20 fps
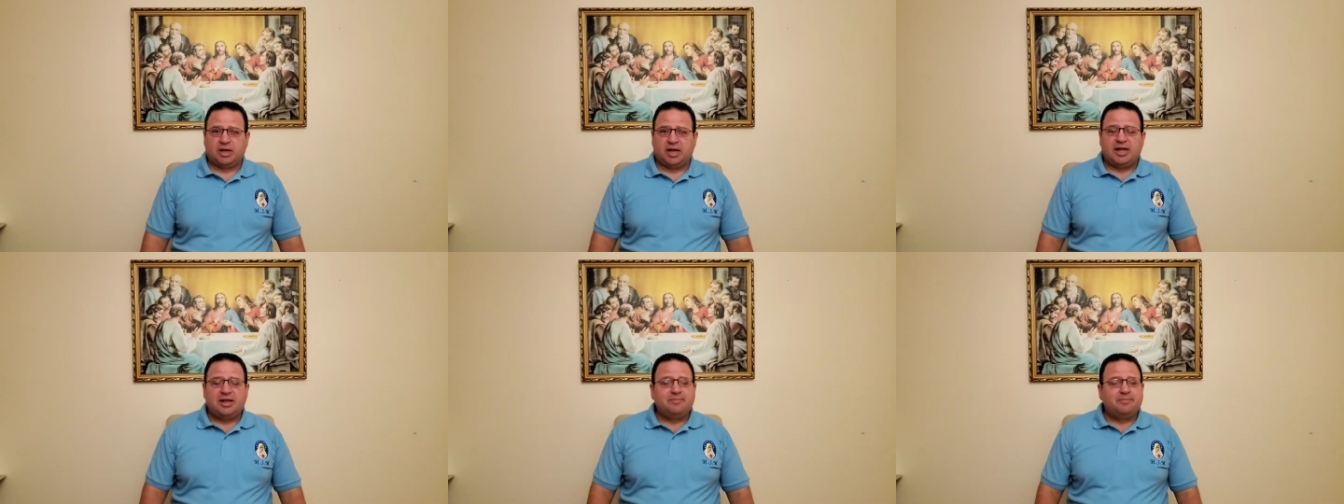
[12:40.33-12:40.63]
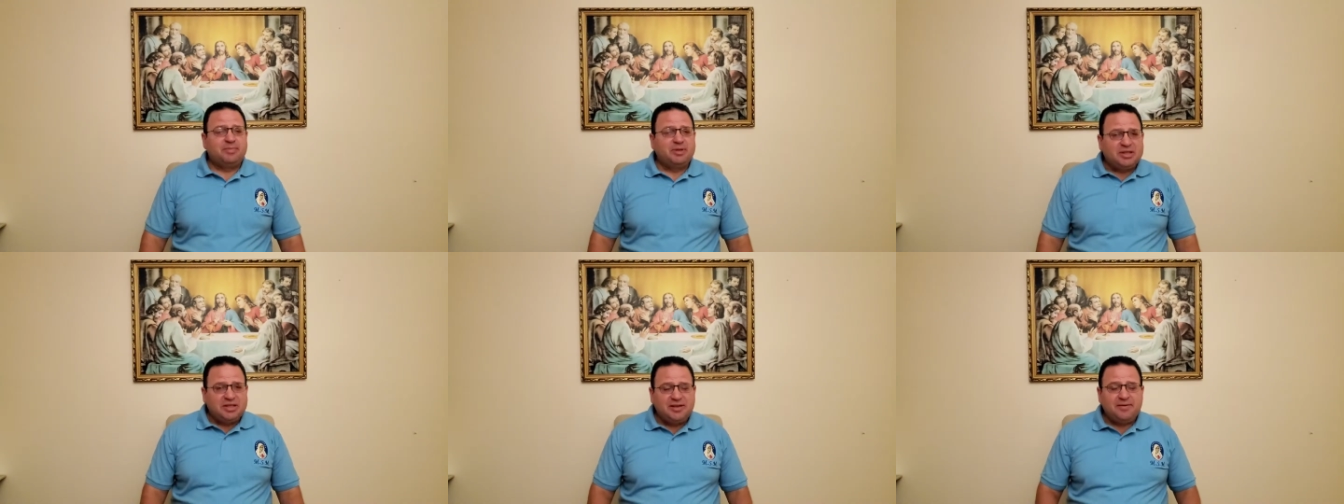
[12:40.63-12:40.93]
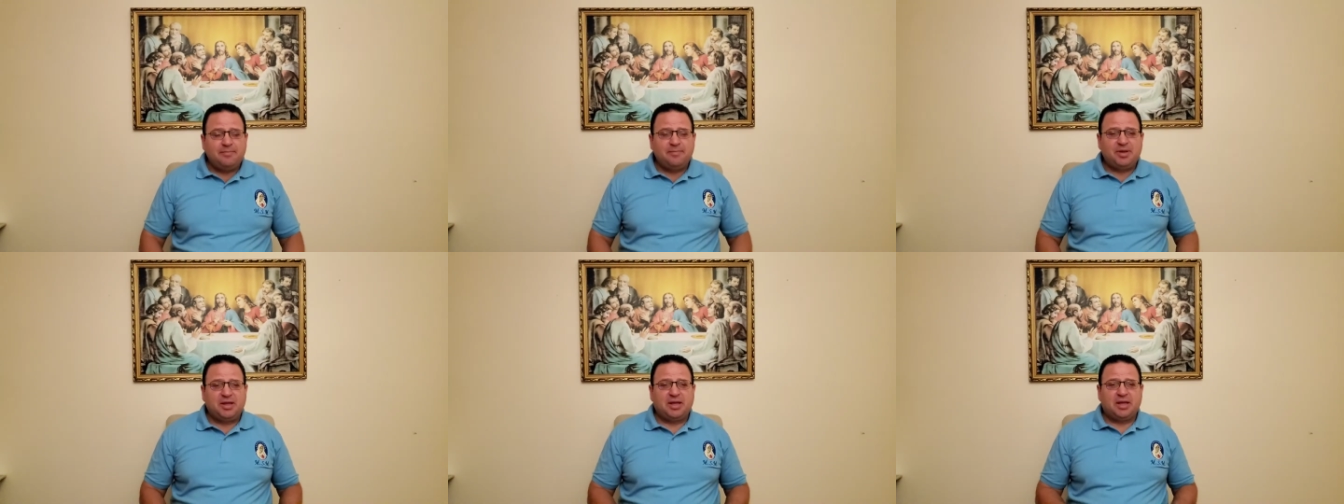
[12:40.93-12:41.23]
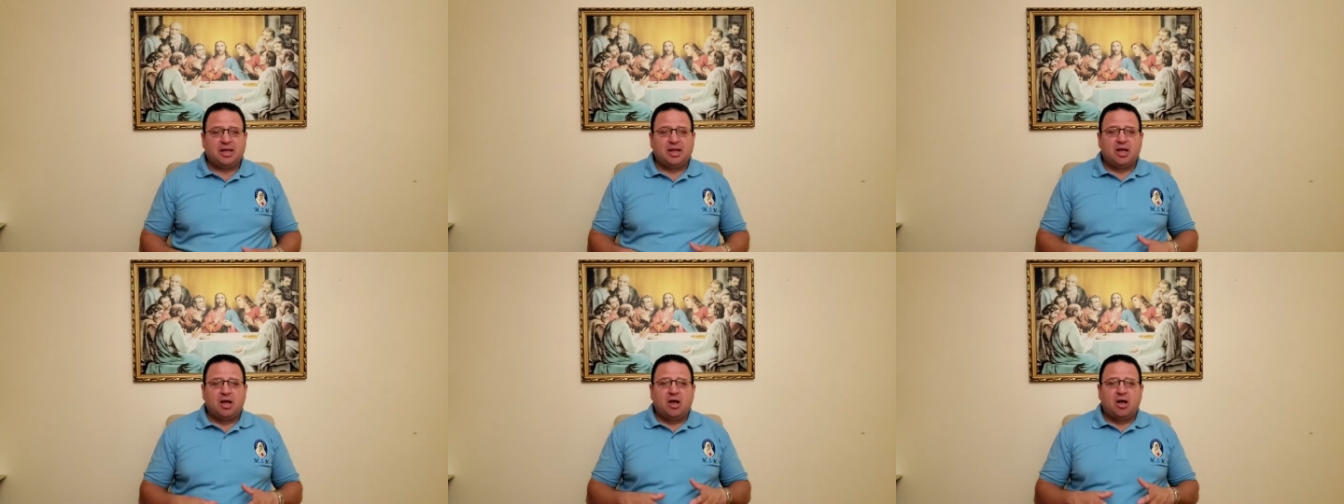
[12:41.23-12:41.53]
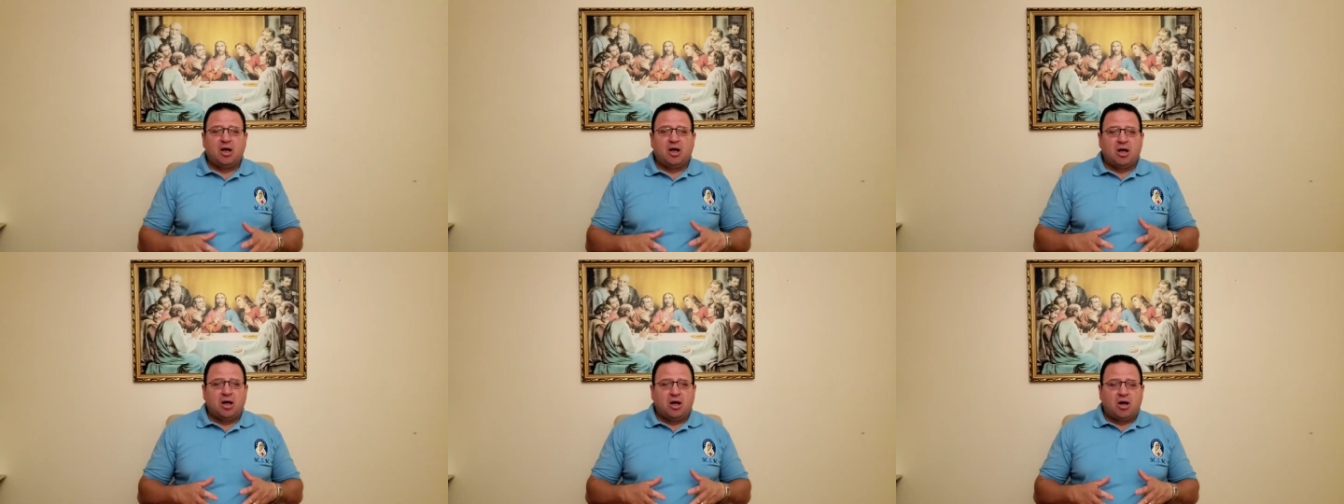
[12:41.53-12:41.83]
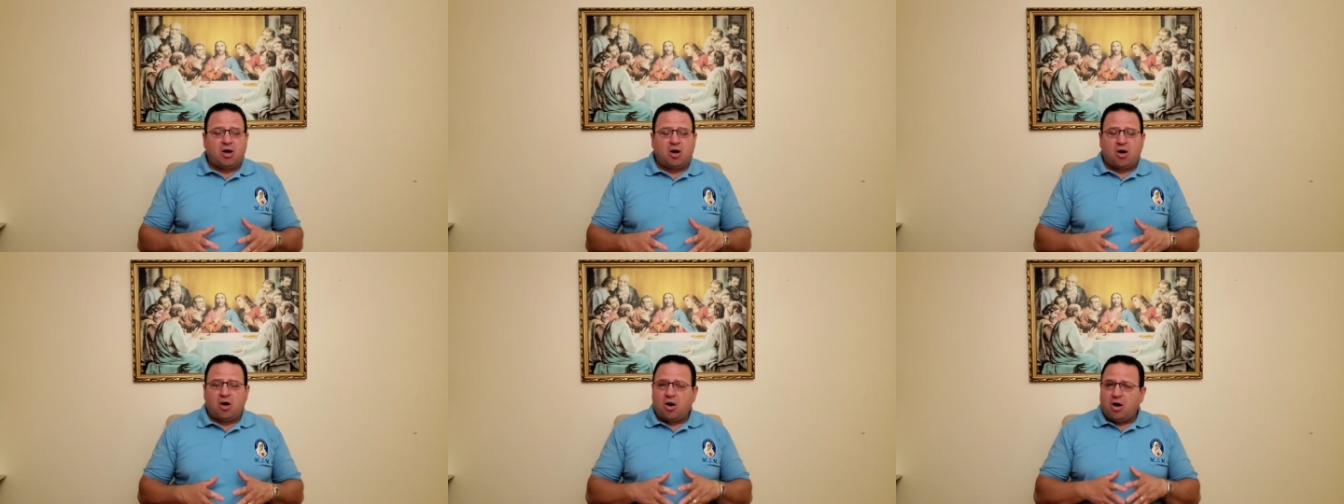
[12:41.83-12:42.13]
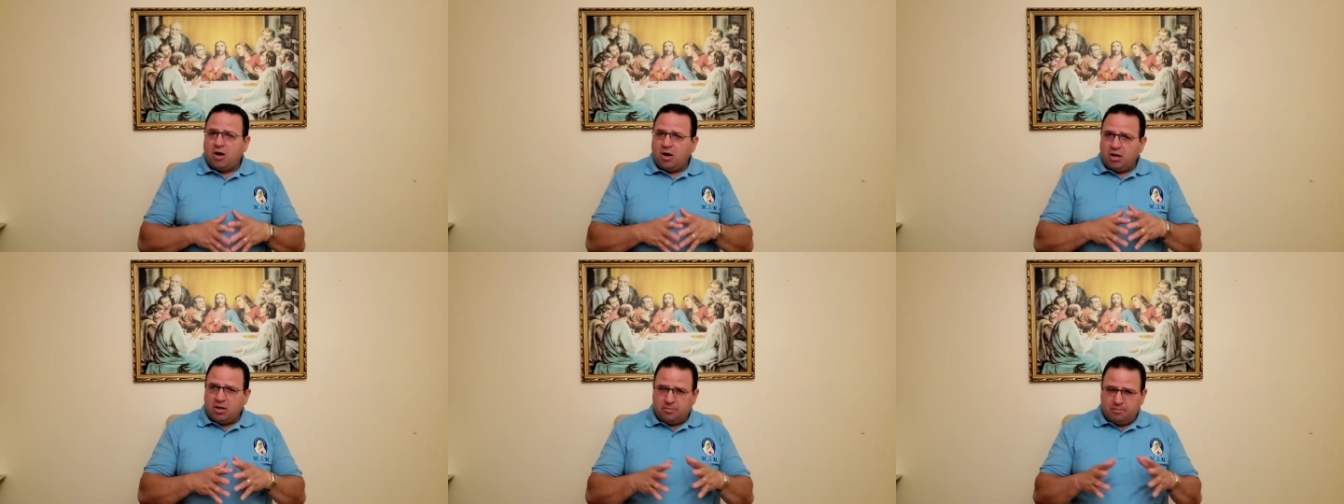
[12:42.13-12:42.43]
And believe me,
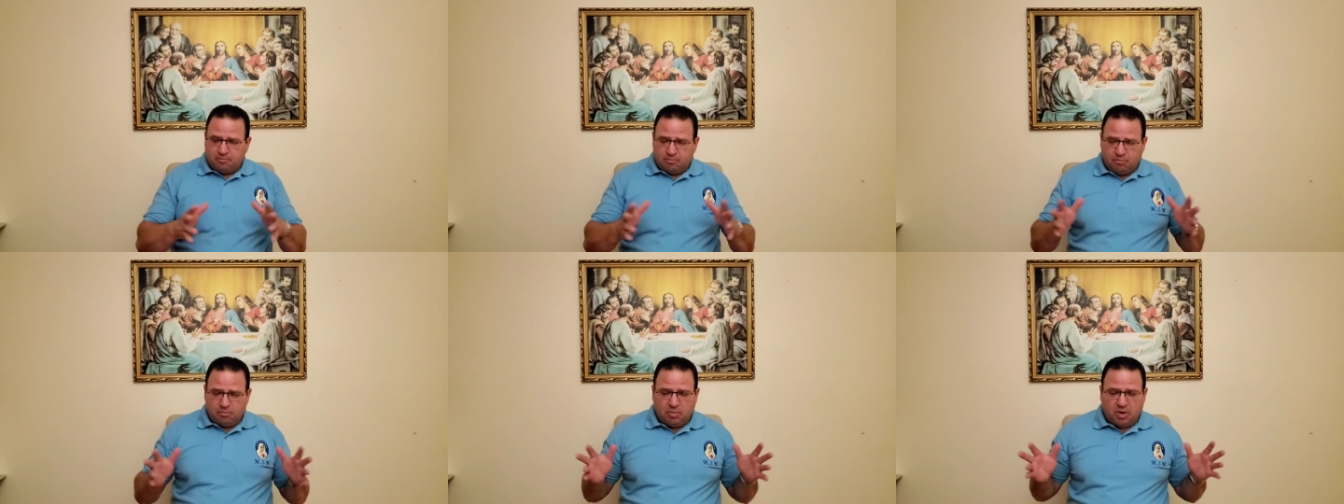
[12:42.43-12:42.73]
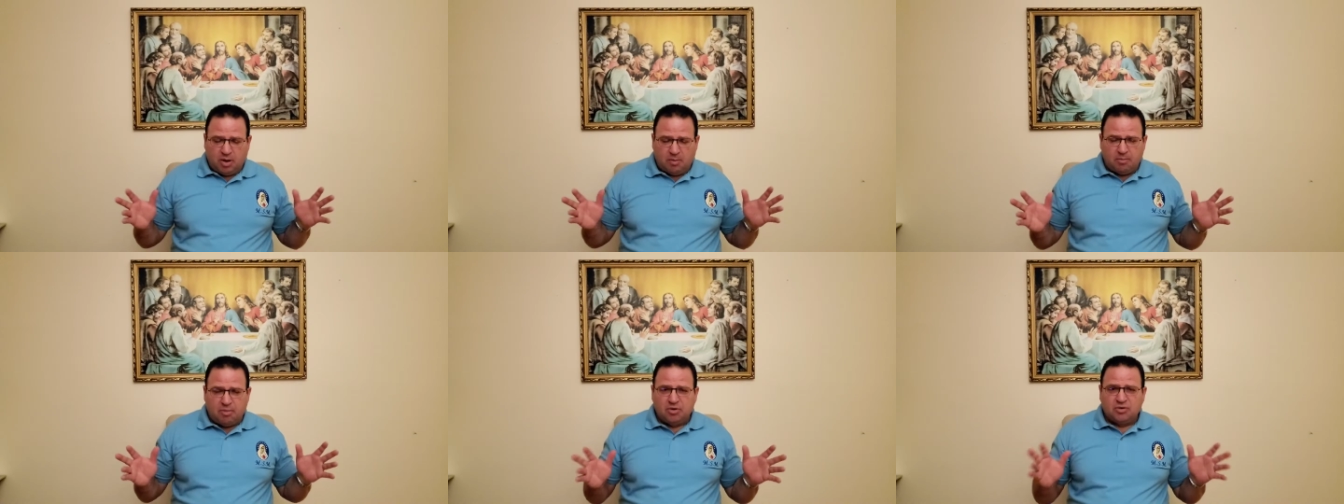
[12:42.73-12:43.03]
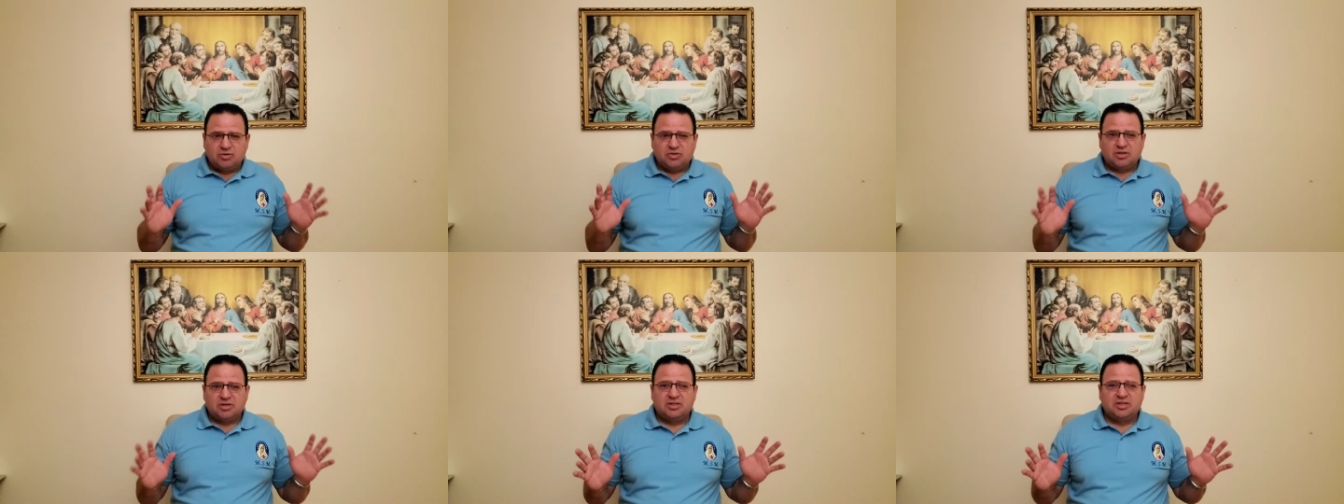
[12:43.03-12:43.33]
most